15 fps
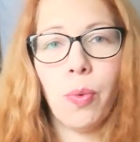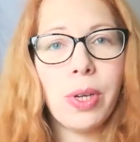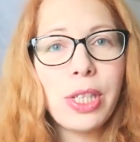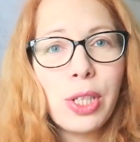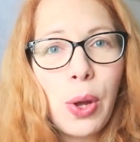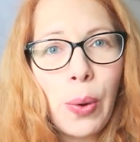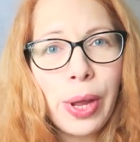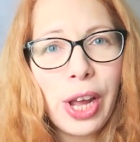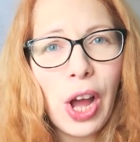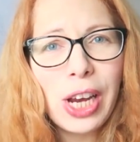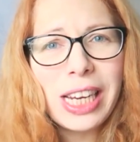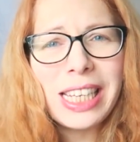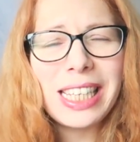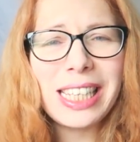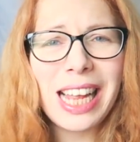what's going
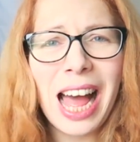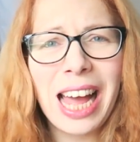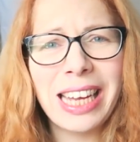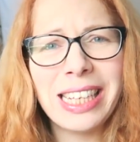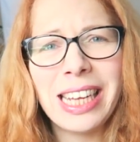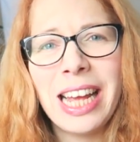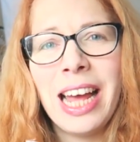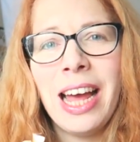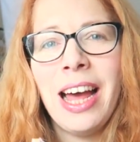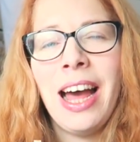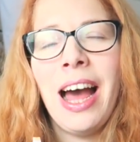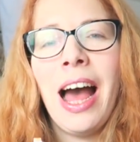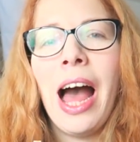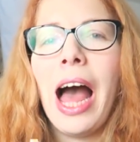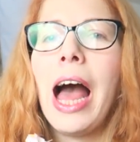on inside.
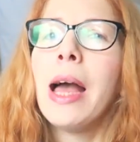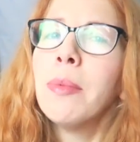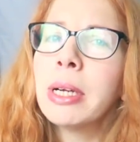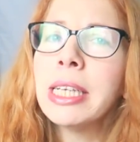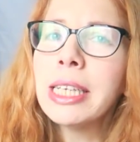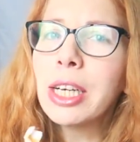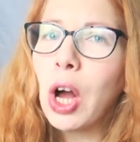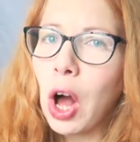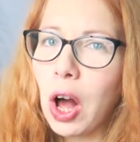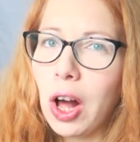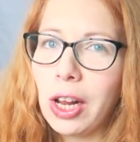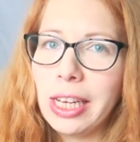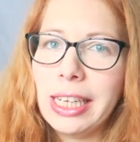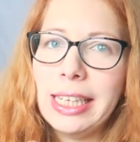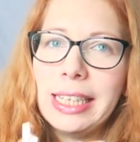I'm gonna
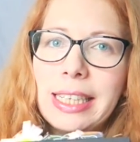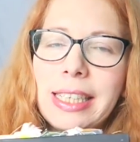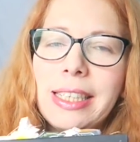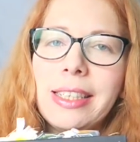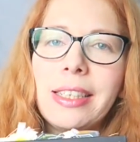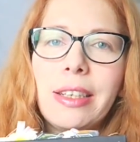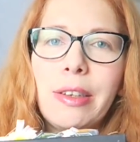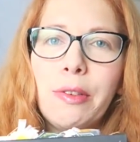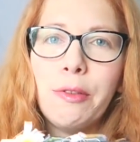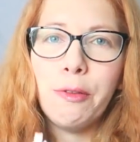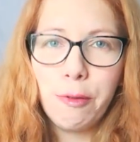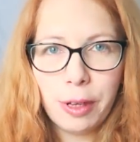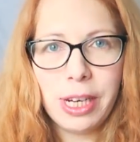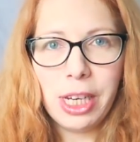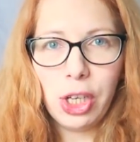call it
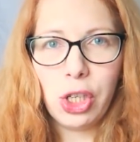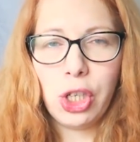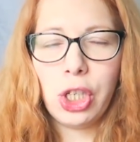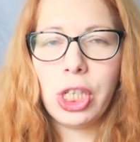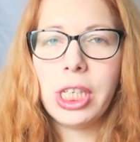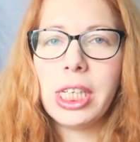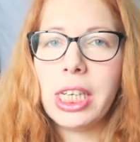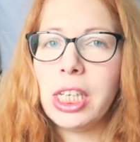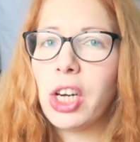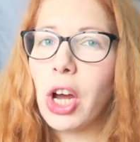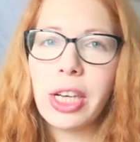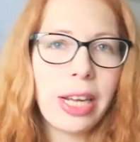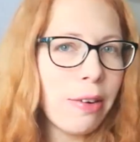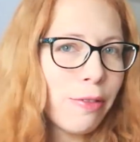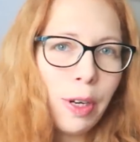finished.
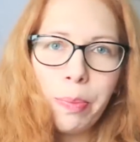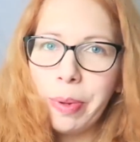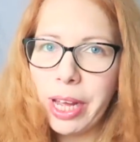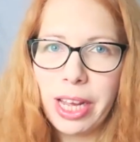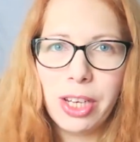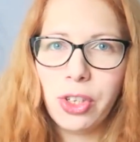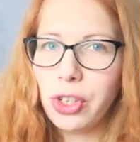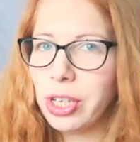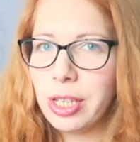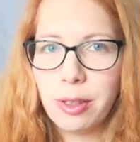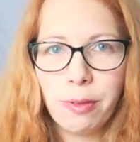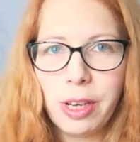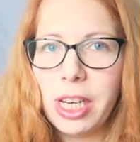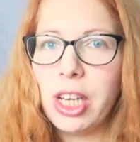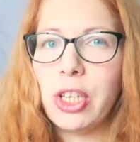Not every page
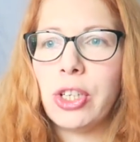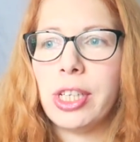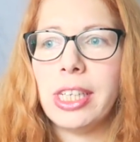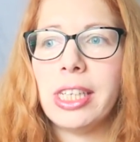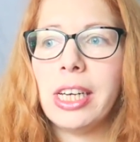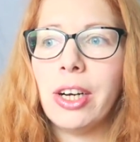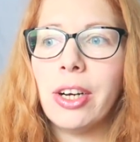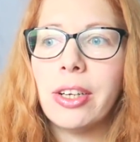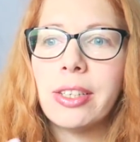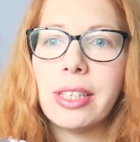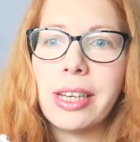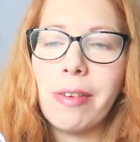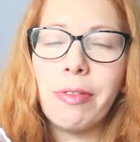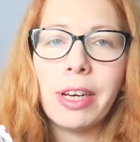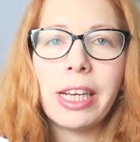is finished, and
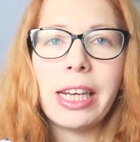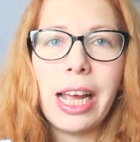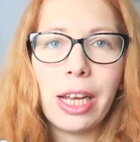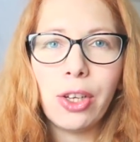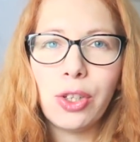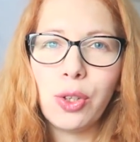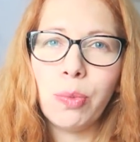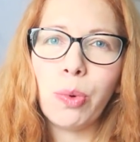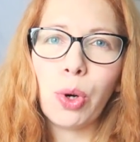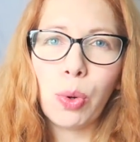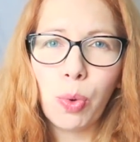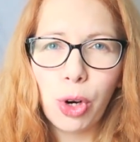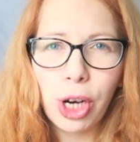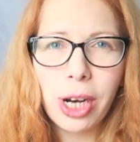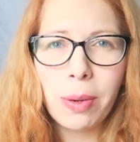there's definitely, I could do
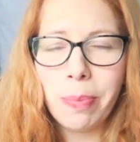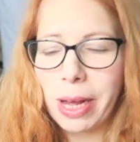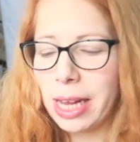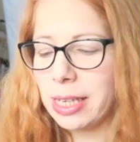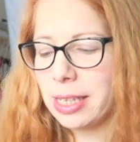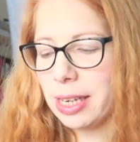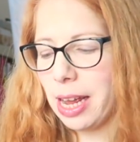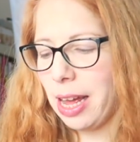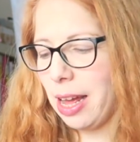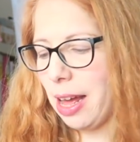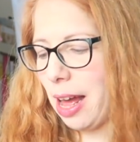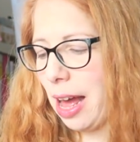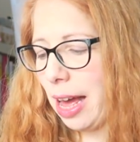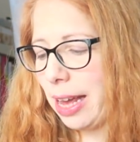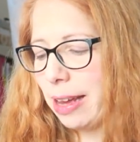more work, but
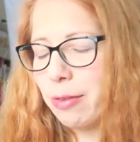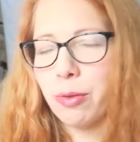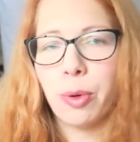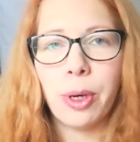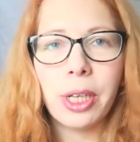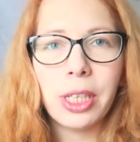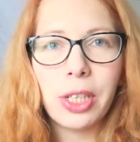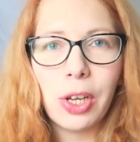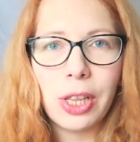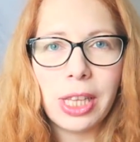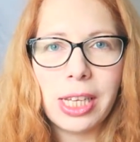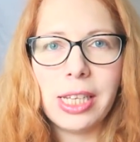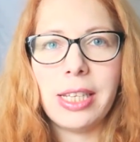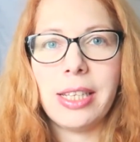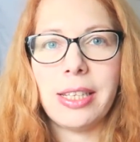I have worked
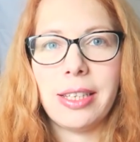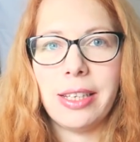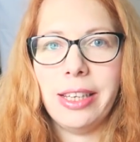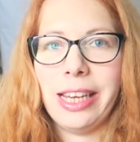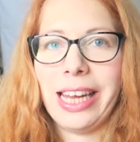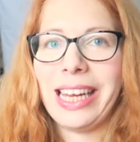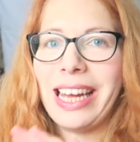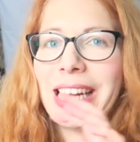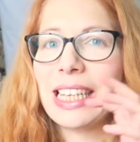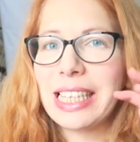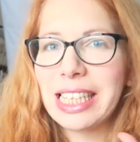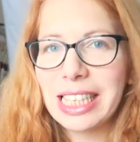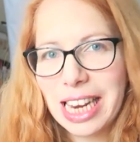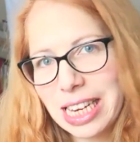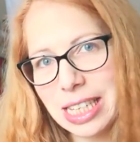on this like
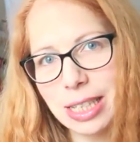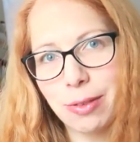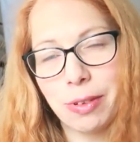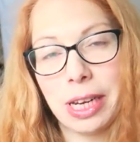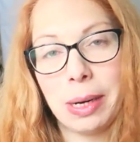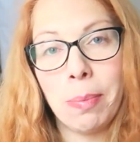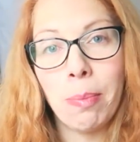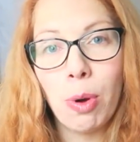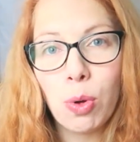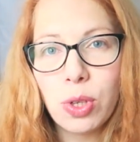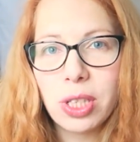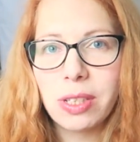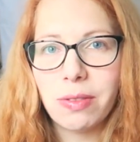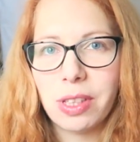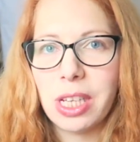extensively.
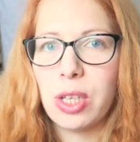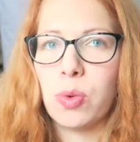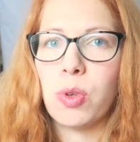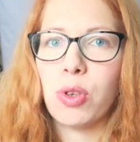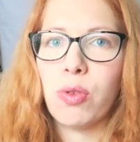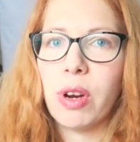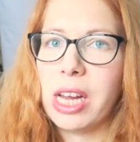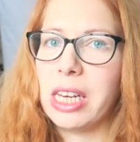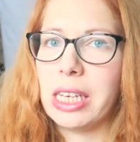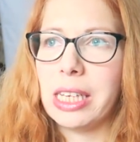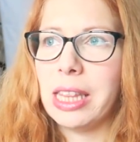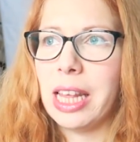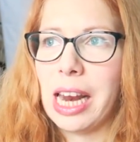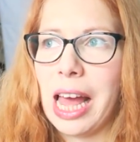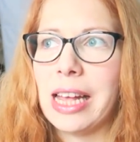Most of this was created
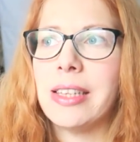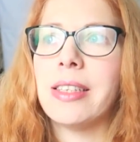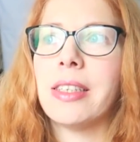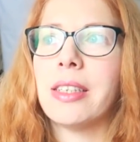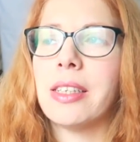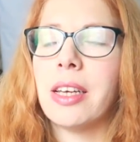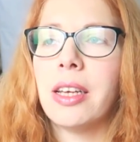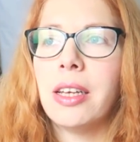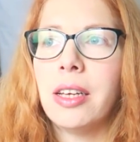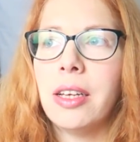in the last